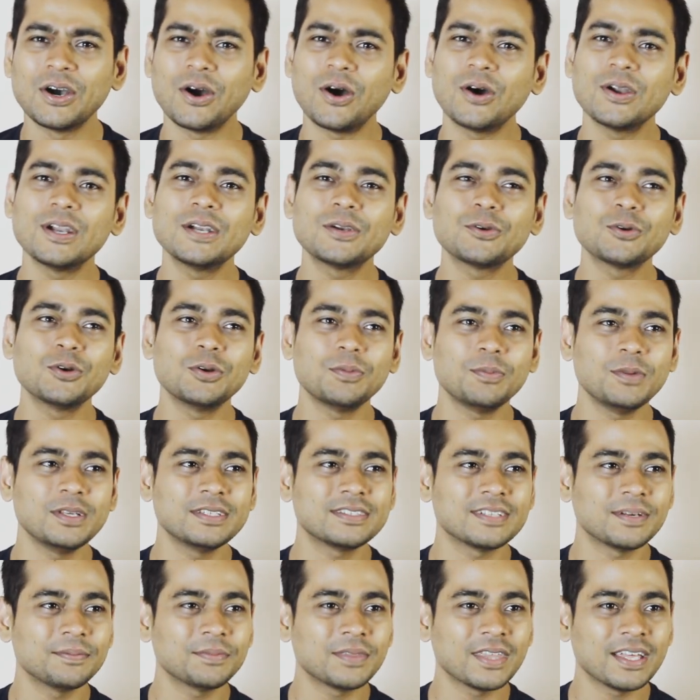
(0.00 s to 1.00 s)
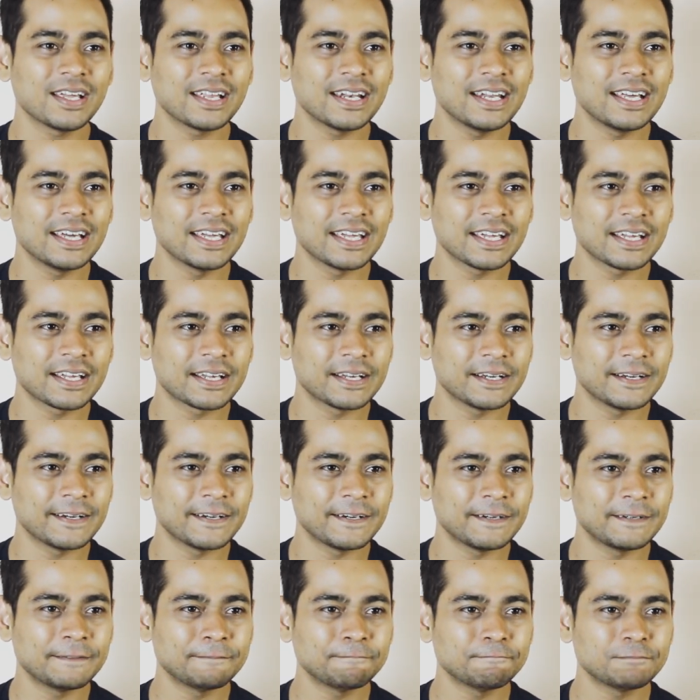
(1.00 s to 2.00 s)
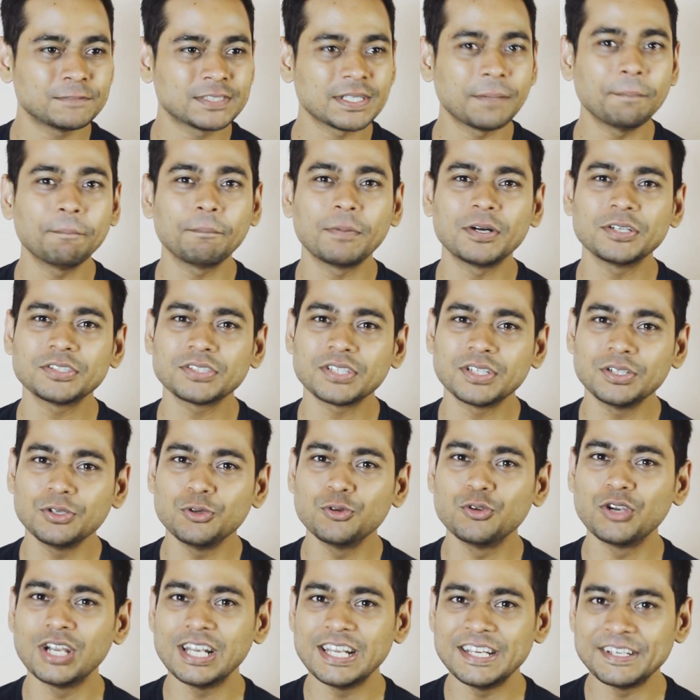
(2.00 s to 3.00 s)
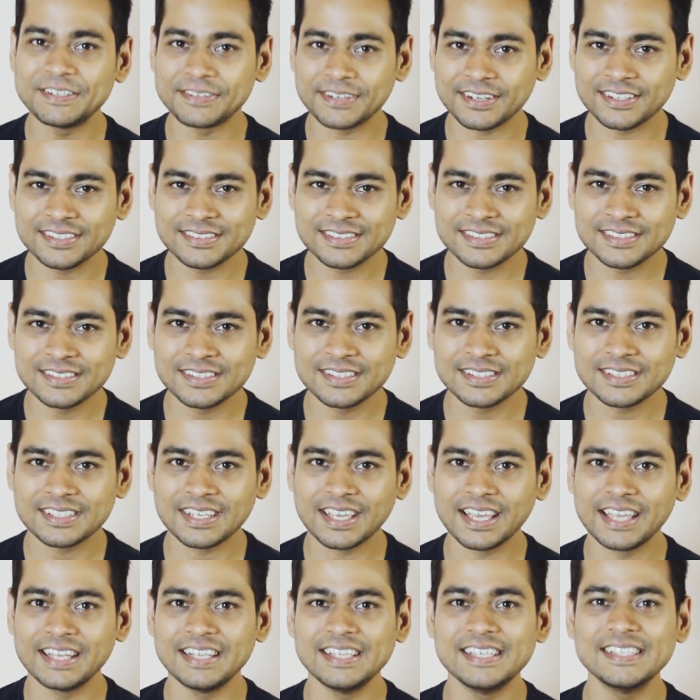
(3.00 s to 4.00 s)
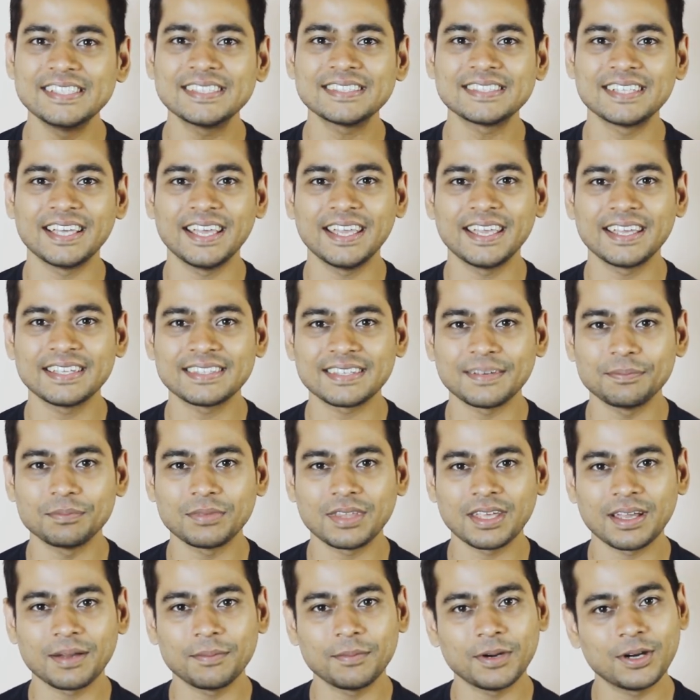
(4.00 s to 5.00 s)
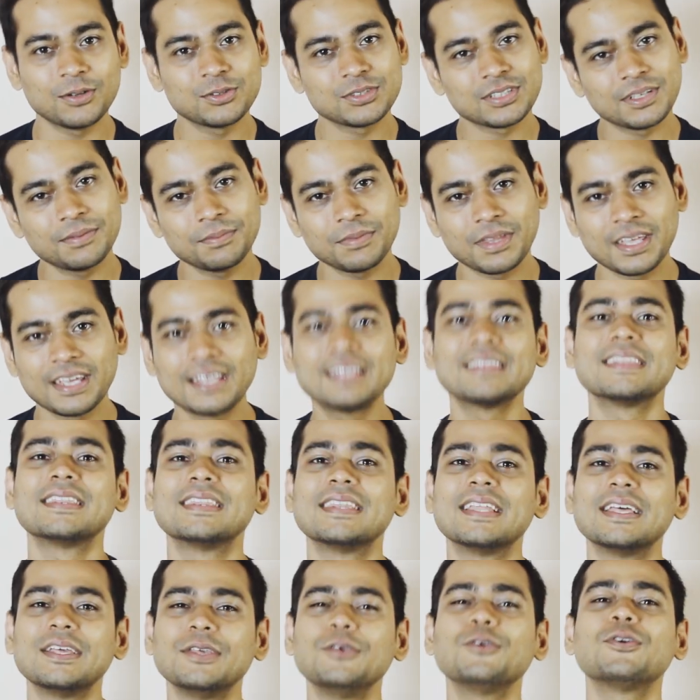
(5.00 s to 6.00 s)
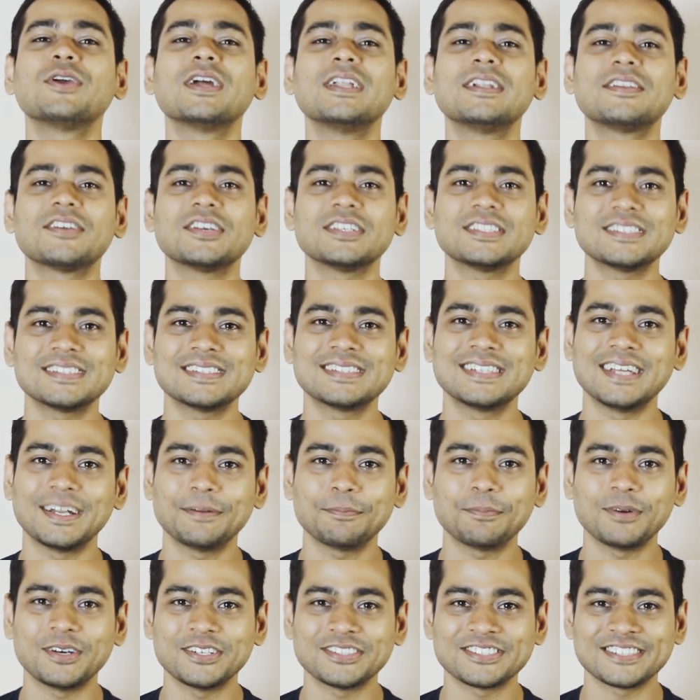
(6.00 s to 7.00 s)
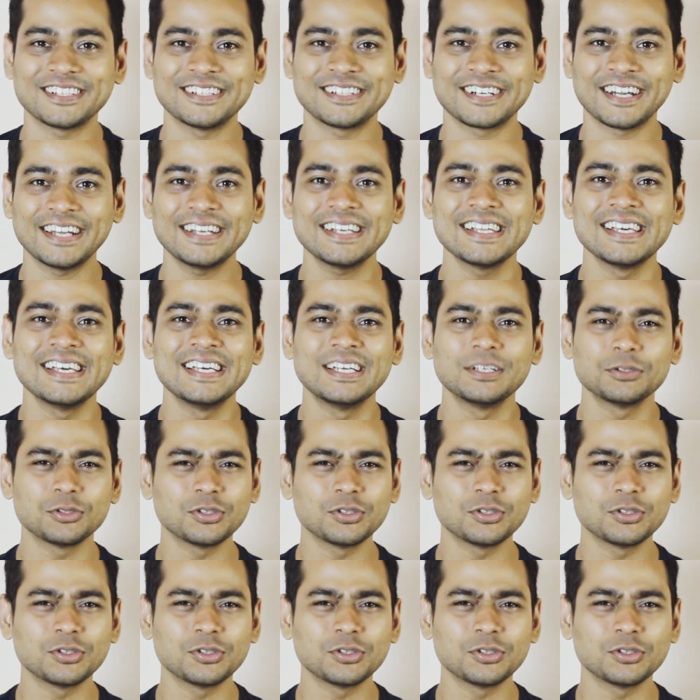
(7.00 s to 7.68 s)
Or it could be something like some person you really trust, and he's saying something about something, you can trust that person, right?